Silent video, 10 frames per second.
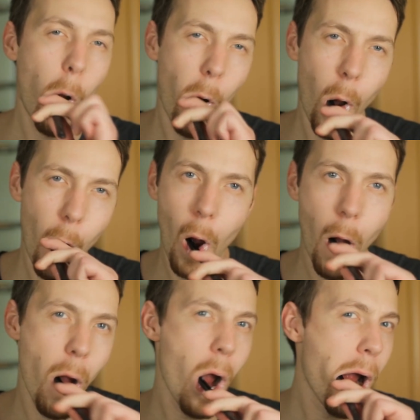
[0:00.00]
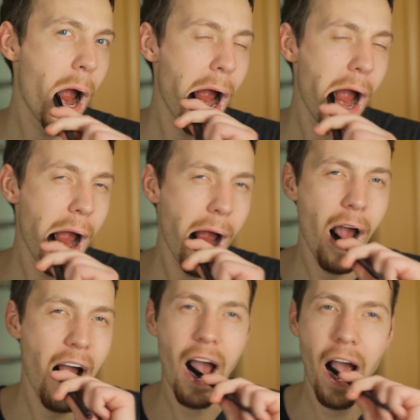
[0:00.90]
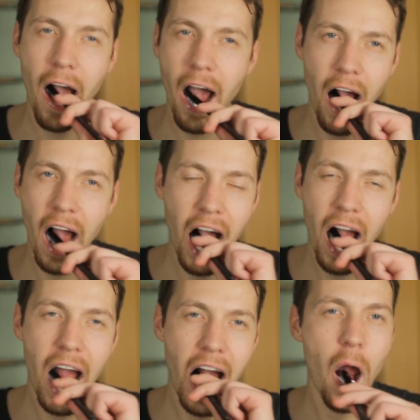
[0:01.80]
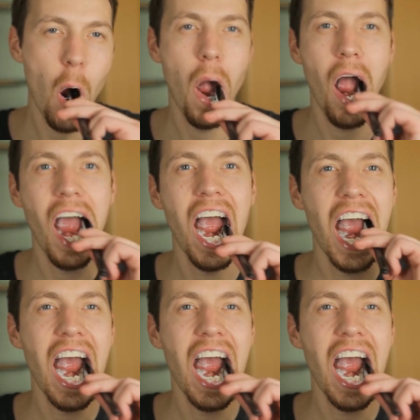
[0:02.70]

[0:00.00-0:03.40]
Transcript: it'd be weird to call that a system. To me, that's more of a habit. You go and you brush